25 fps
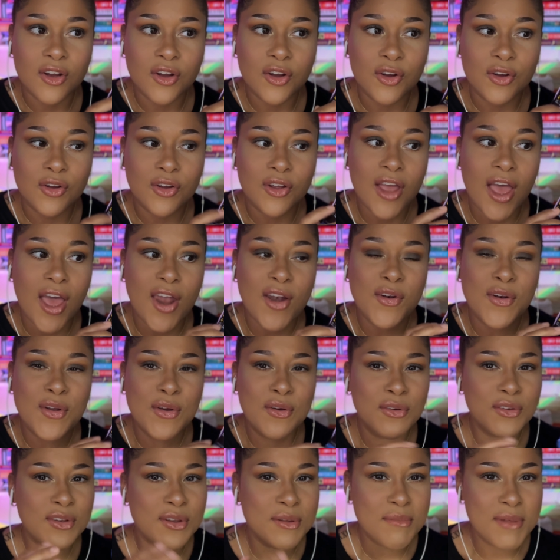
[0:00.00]
I don't know,
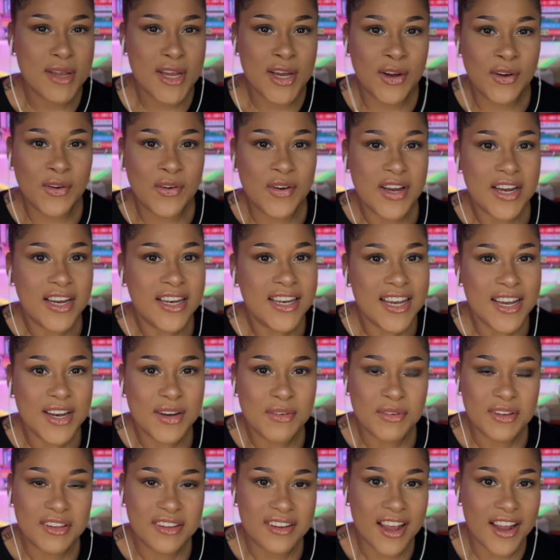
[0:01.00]
to me creatine
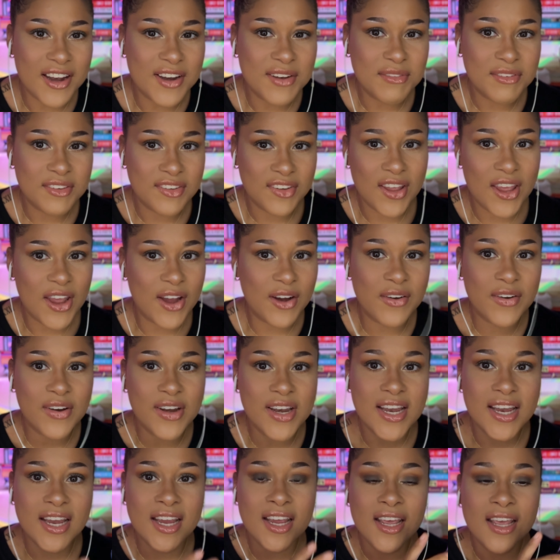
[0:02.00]
was kind of
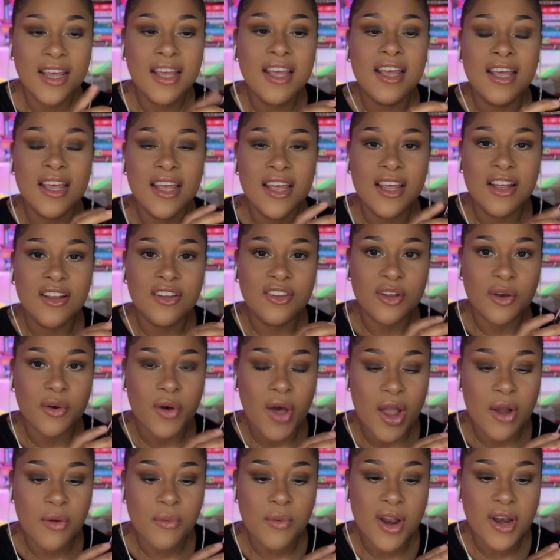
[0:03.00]
scary. So I
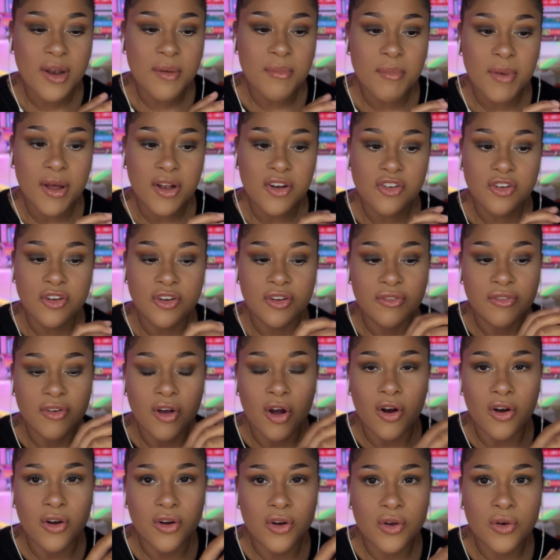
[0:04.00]
read a bunch of
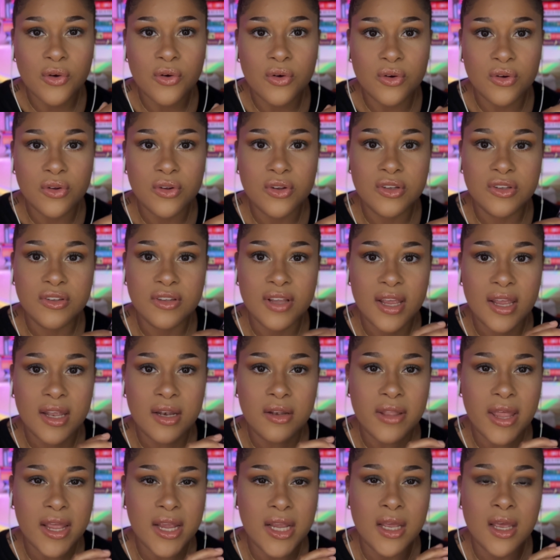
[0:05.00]
articles and
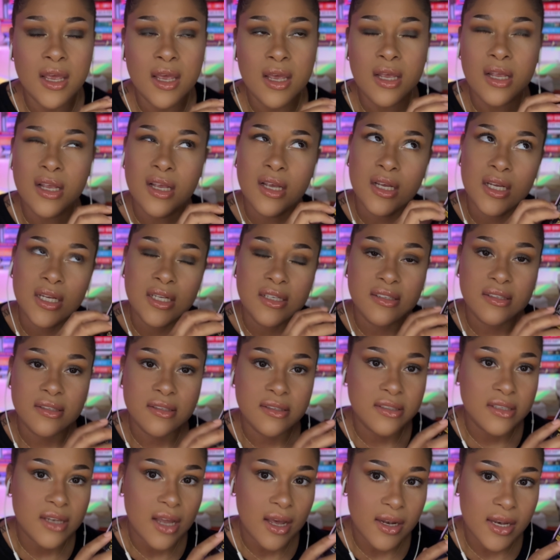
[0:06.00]
like
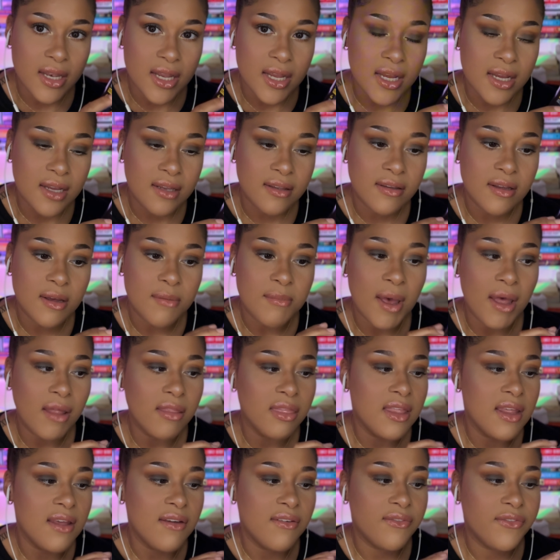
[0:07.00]
studies about the
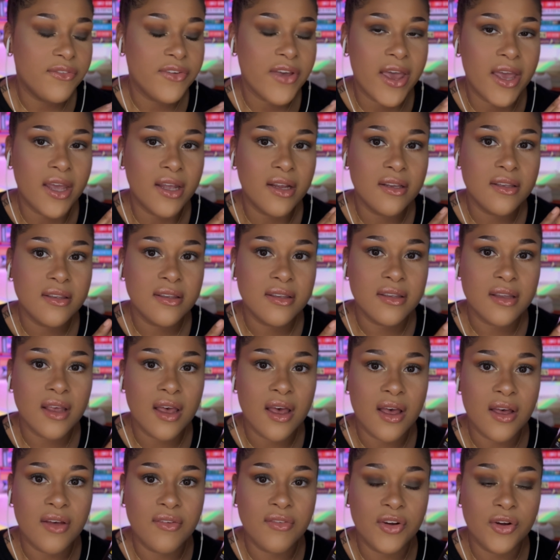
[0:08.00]
effects
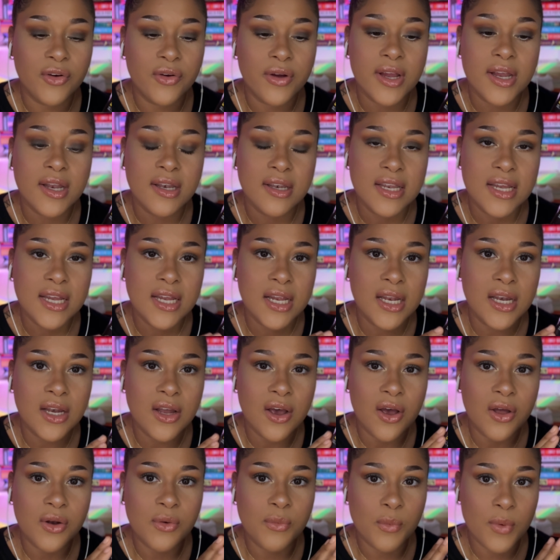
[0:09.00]
of creatine
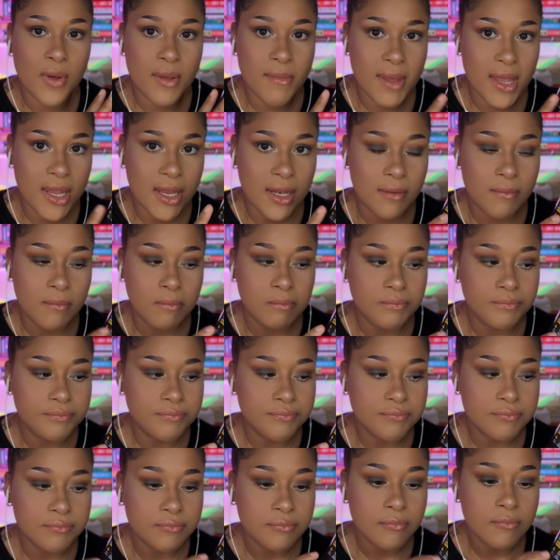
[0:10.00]
on women.
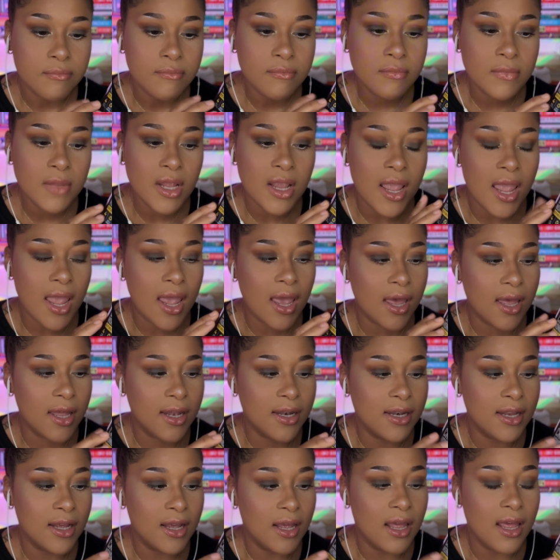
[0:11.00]
And
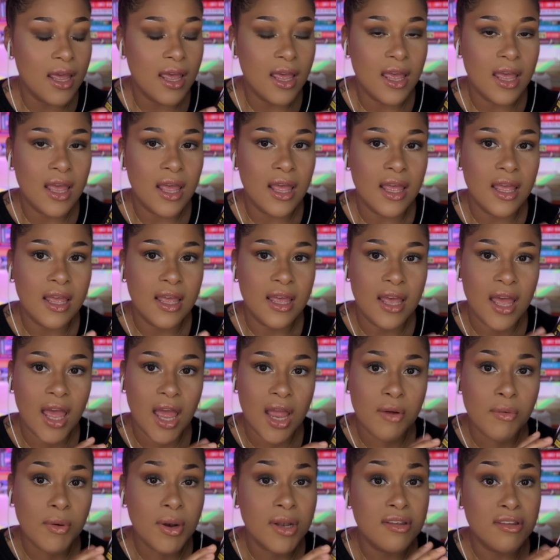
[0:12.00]
I
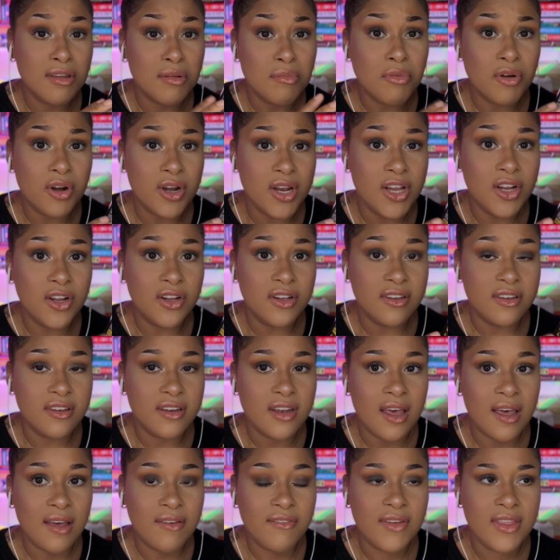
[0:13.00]
read some pretty good
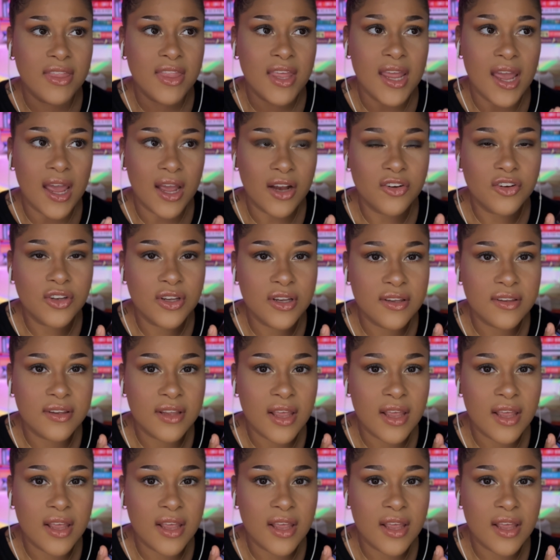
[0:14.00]
stuff, and they actually said